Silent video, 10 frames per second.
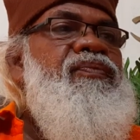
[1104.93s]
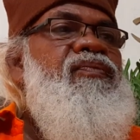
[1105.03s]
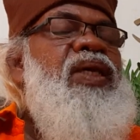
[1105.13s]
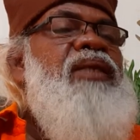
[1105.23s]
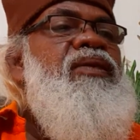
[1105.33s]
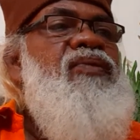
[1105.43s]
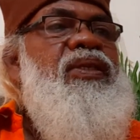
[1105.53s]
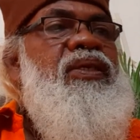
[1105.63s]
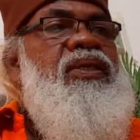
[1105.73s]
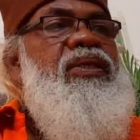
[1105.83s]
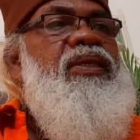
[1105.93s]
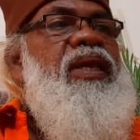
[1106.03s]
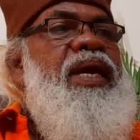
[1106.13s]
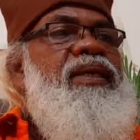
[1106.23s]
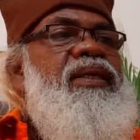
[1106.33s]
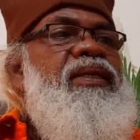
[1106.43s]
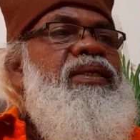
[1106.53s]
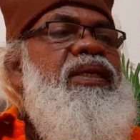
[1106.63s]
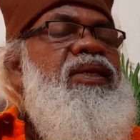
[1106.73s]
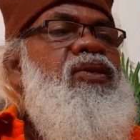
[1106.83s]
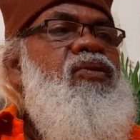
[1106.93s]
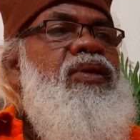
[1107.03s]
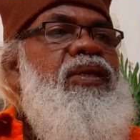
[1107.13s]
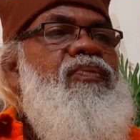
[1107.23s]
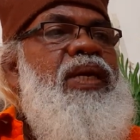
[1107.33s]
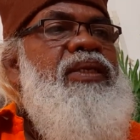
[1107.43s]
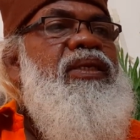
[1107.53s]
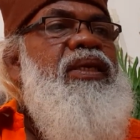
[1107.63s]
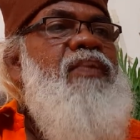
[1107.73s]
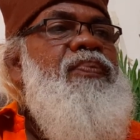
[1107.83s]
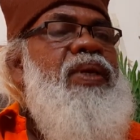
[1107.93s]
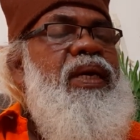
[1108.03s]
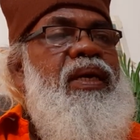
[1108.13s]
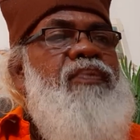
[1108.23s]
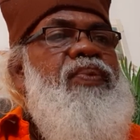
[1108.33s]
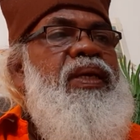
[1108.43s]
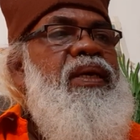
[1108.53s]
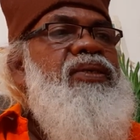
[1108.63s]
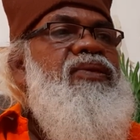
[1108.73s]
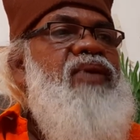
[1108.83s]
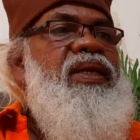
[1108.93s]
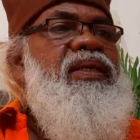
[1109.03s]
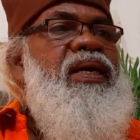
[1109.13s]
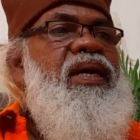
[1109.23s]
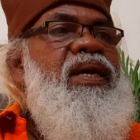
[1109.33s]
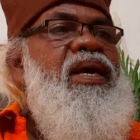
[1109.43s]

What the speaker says: And within this light is you imagine a pearl Sivalinga.